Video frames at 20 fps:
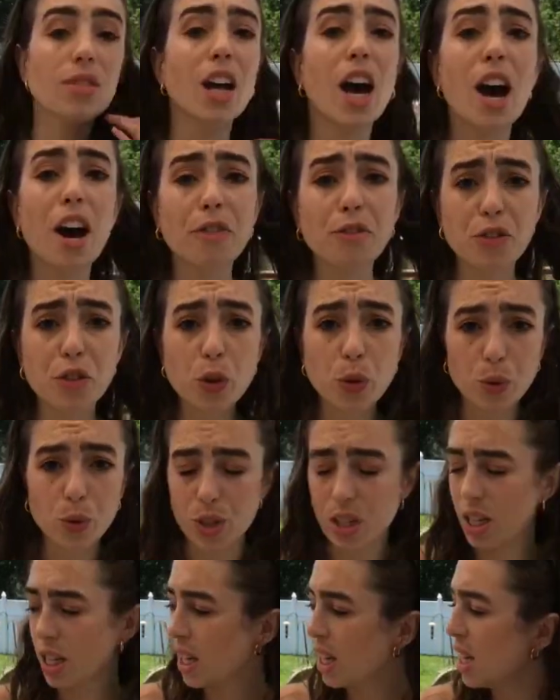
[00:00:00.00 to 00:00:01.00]
A fruit.
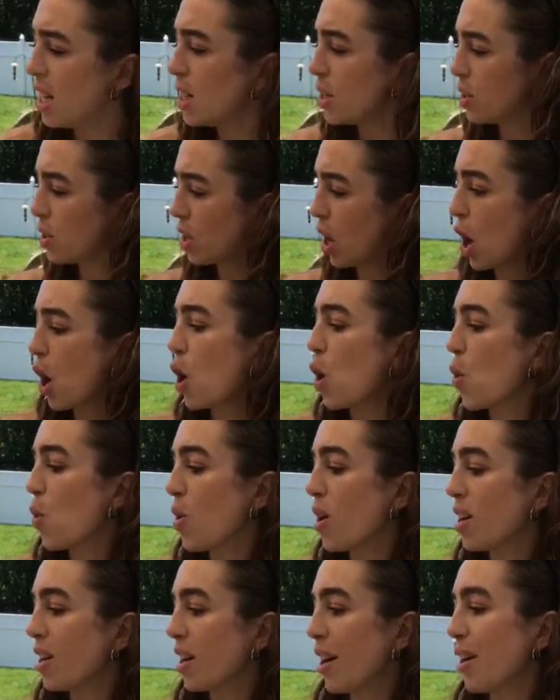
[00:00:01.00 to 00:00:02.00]
So,
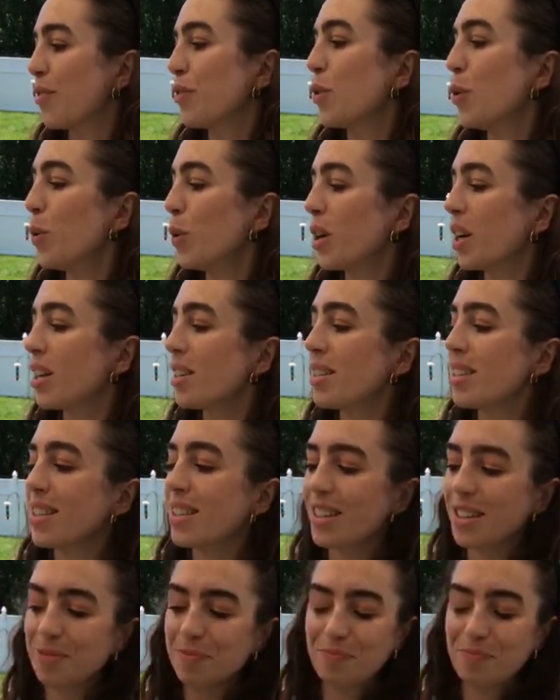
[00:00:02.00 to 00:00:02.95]
of course,